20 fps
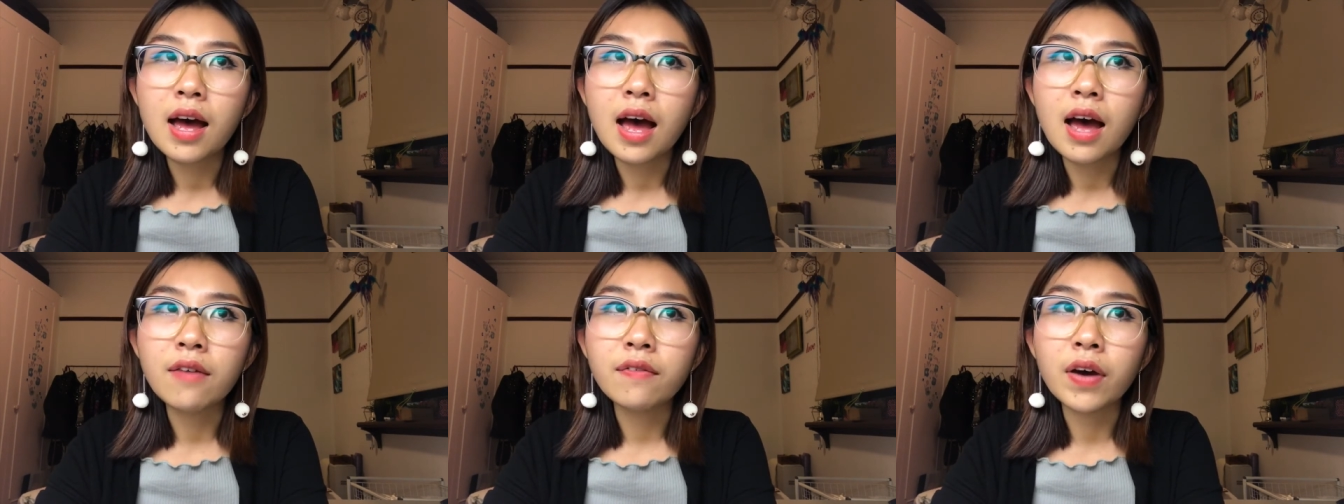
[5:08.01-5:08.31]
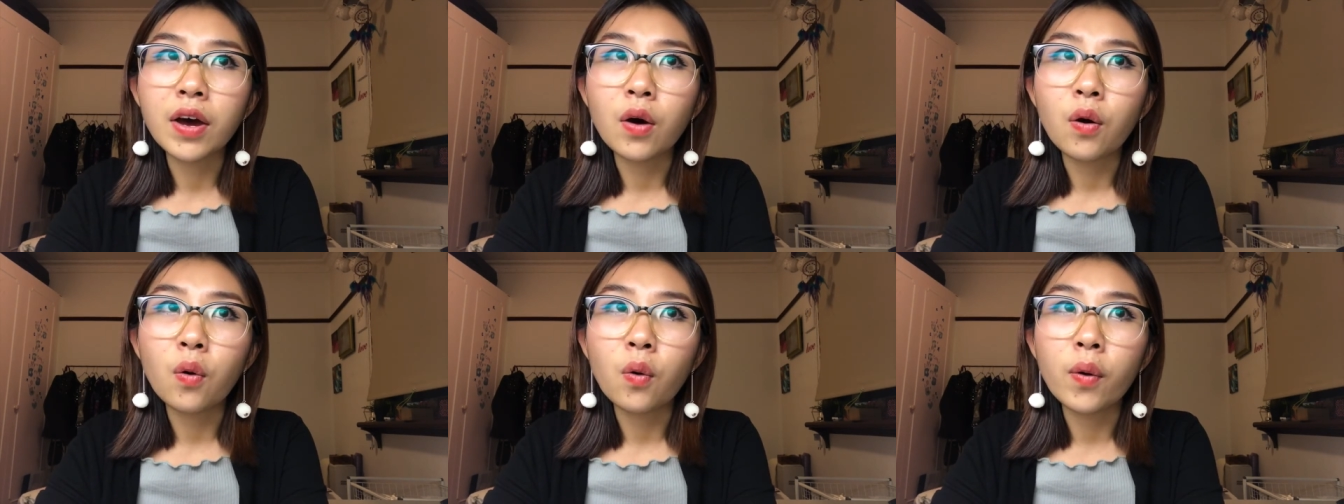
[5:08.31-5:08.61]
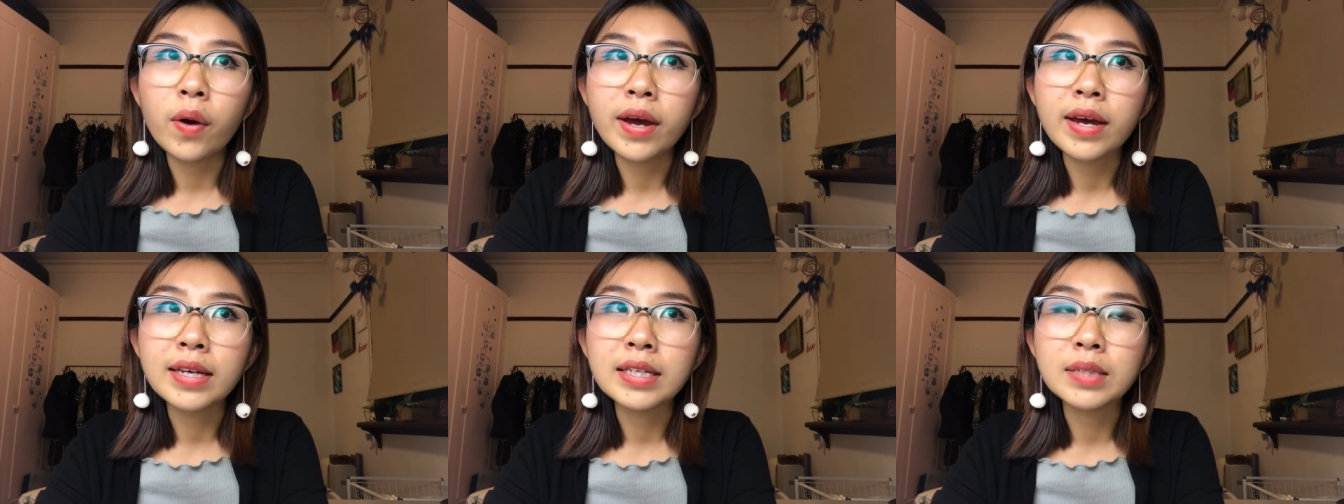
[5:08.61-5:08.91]
have I
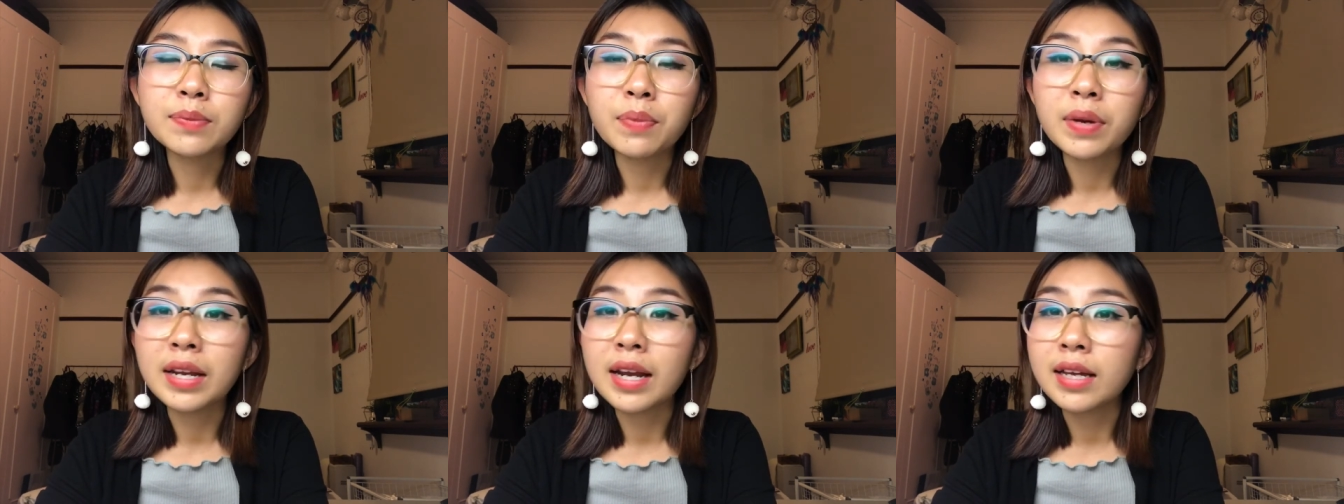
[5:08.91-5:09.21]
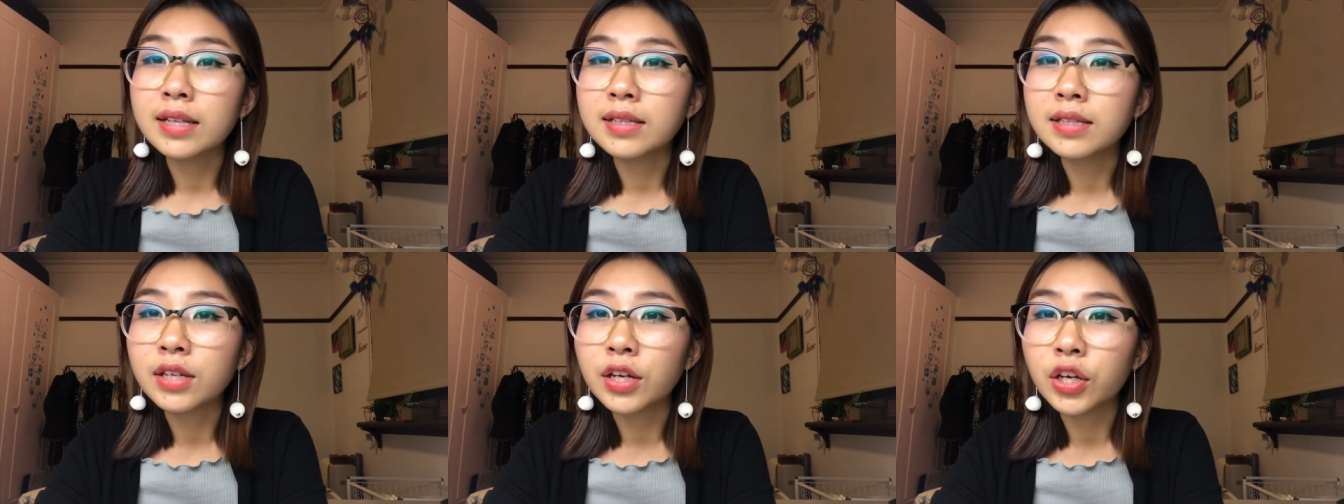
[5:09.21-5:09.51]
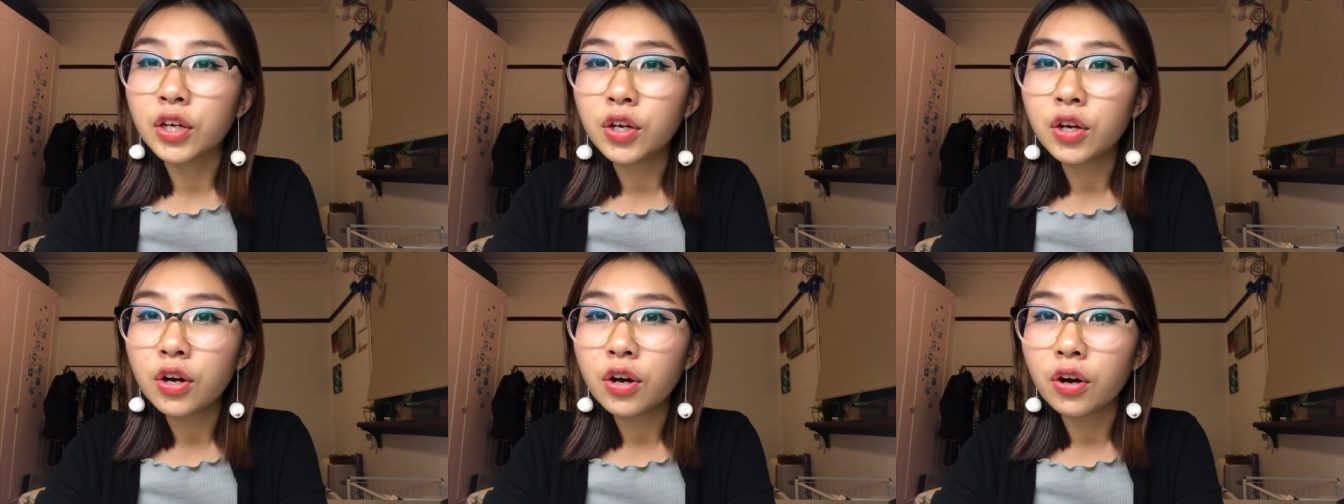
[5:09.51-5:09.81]
always been
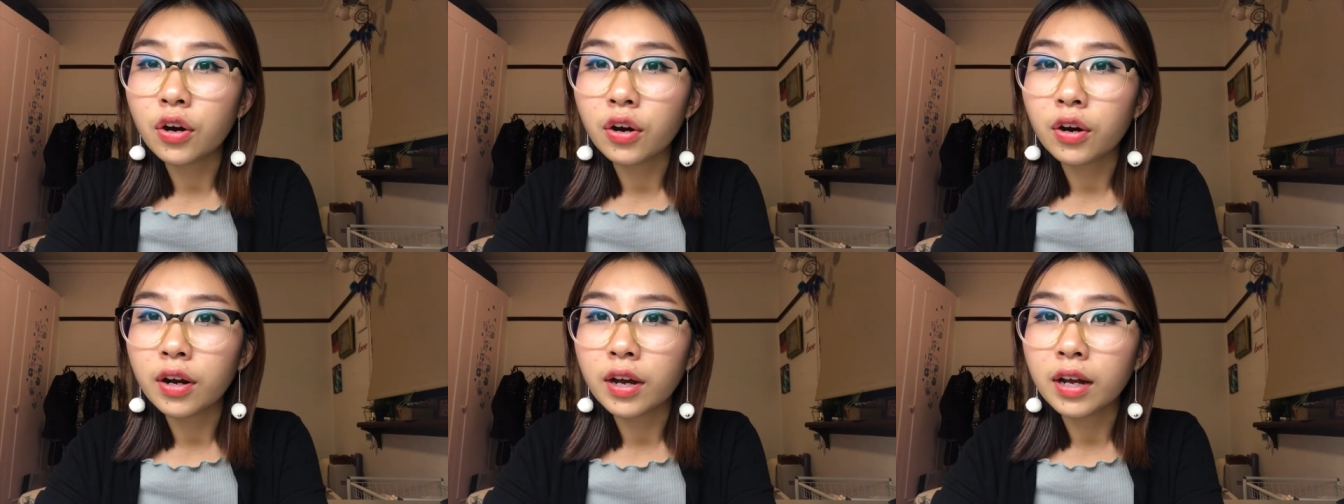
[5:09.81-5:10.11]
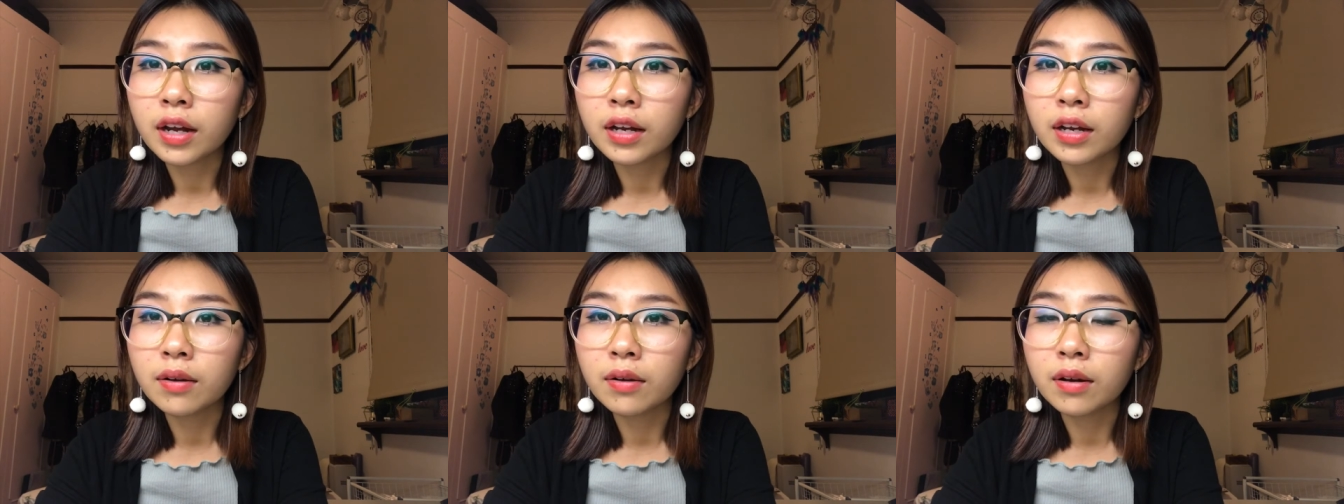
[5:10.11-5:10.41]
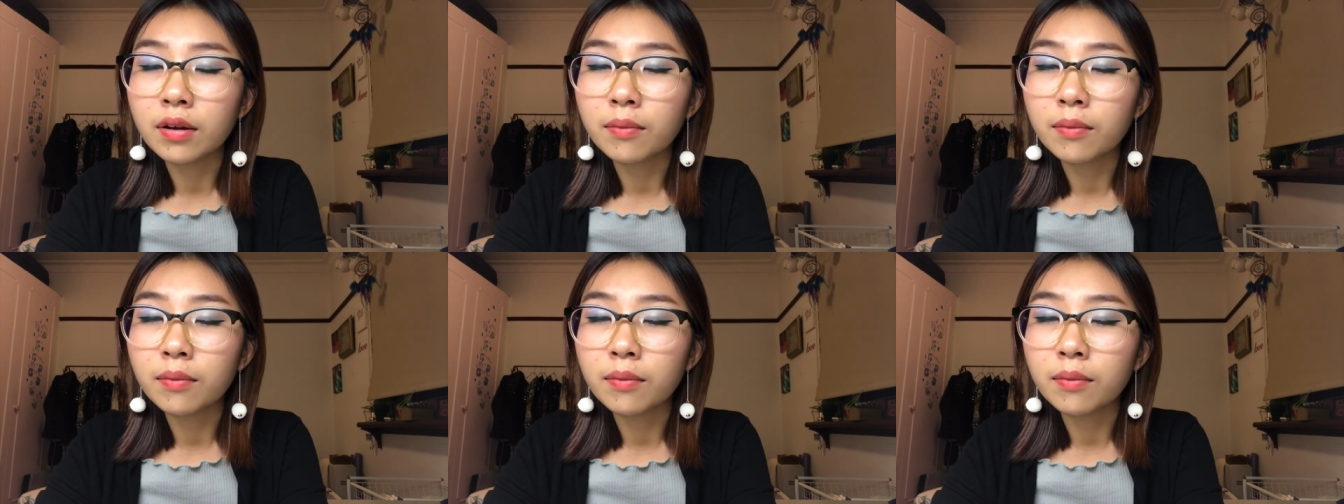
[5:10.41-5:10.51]
insecure in